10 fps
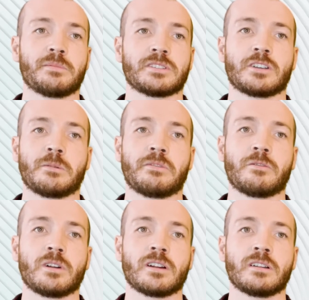a scope of
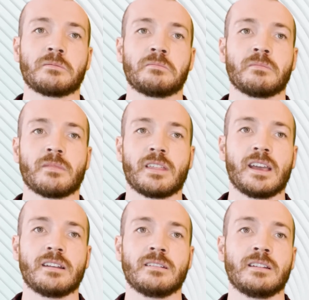work.
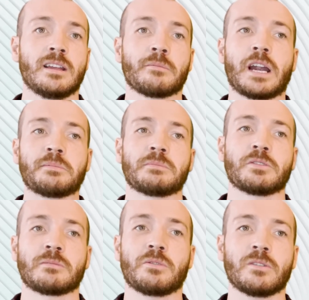Then, perhaps
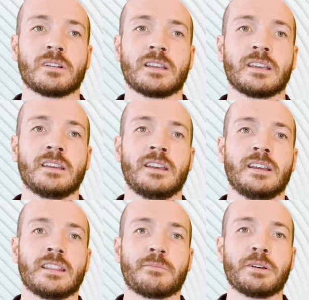most importantly,
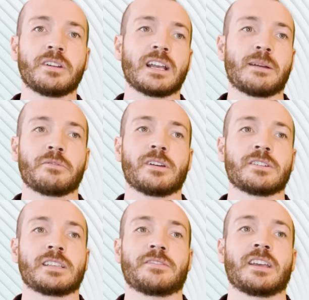the building operators
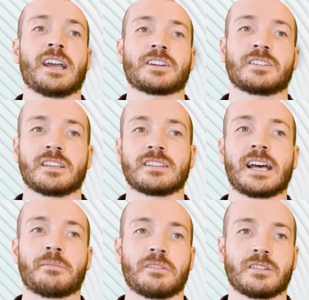have to actually
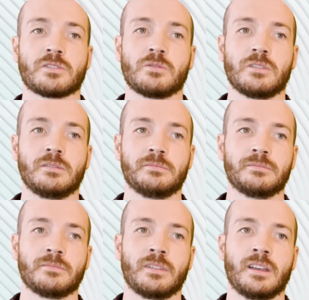adopt the tool.
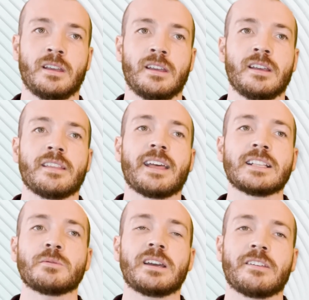
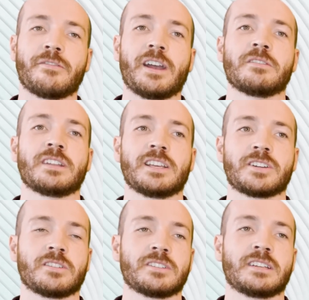That's why the
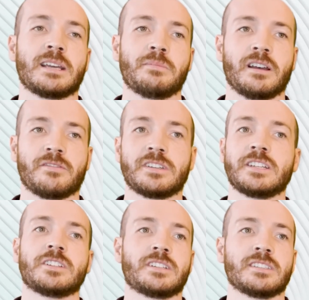foundational step of
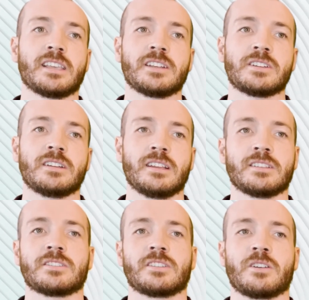digitization
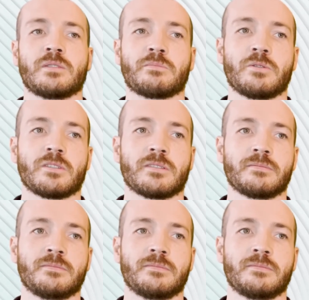is so important.